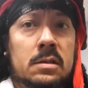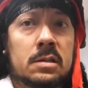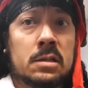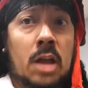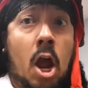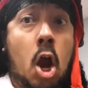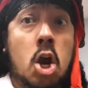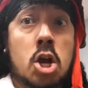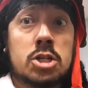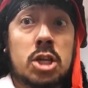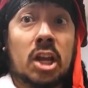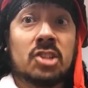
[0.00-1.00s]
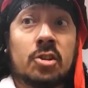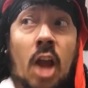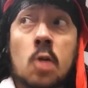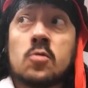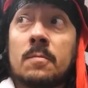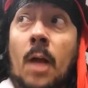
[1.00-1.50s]
Arr, ye
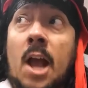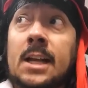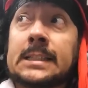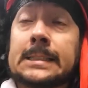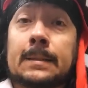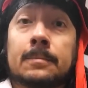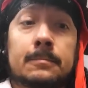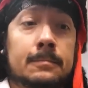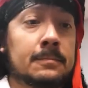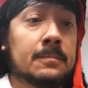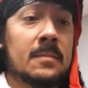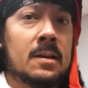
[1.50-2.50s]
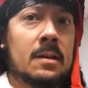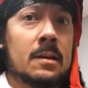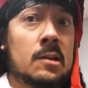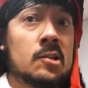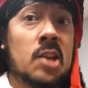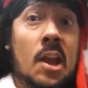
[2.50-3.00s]
scallywags!
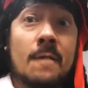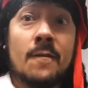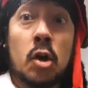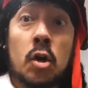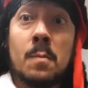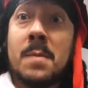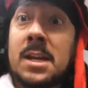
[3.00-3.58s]
Shiver me